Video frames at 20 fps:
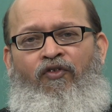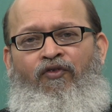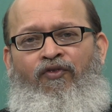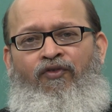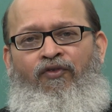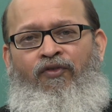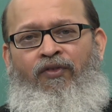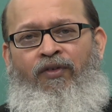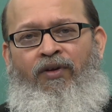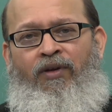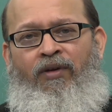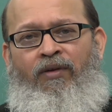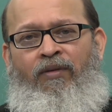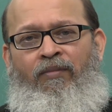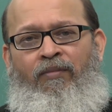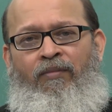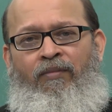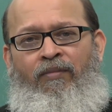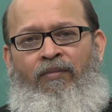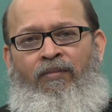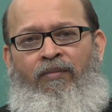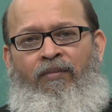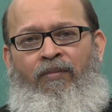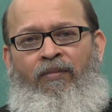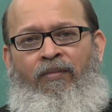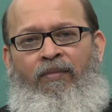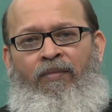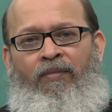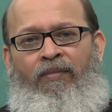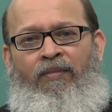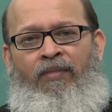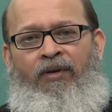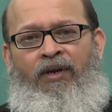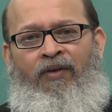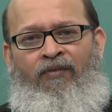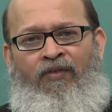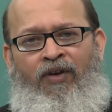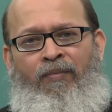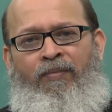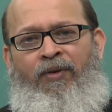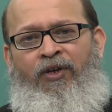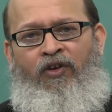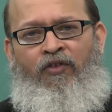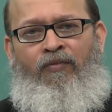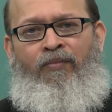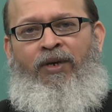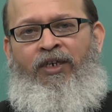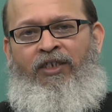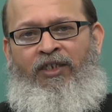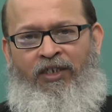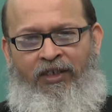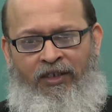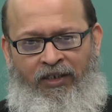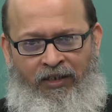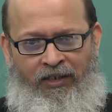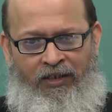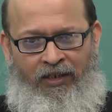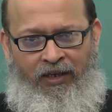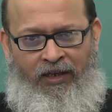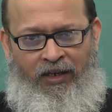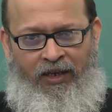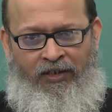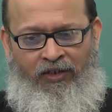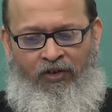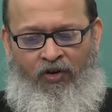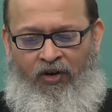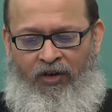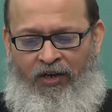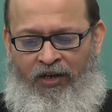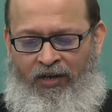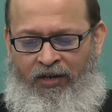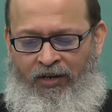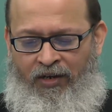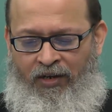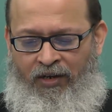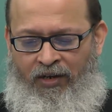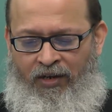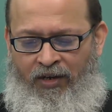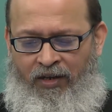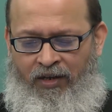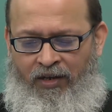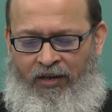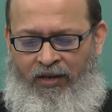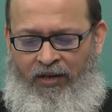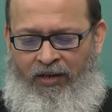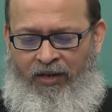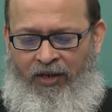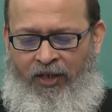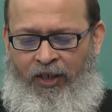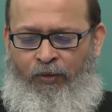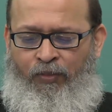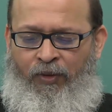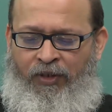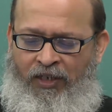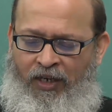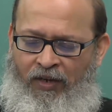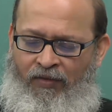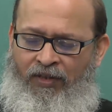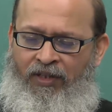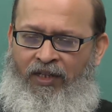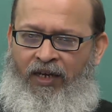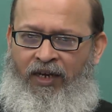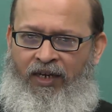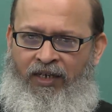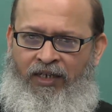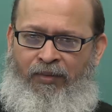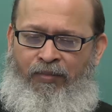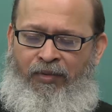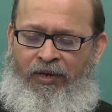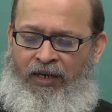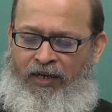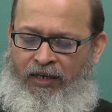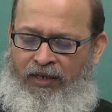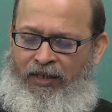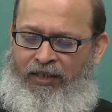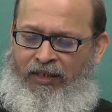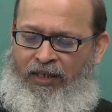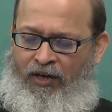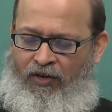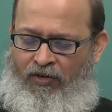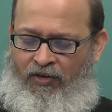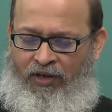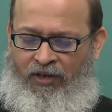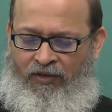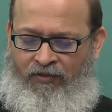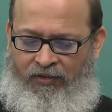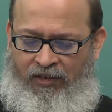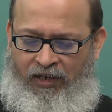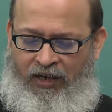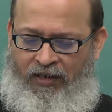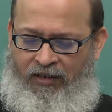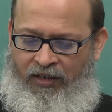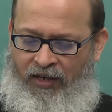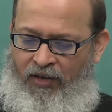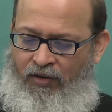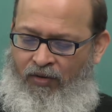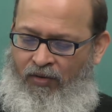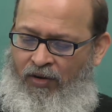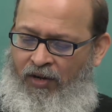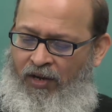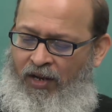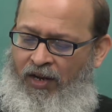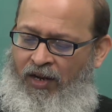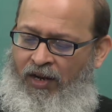of development of medicines has gone in, especially with the atypical antipsychotics, which I will tell you.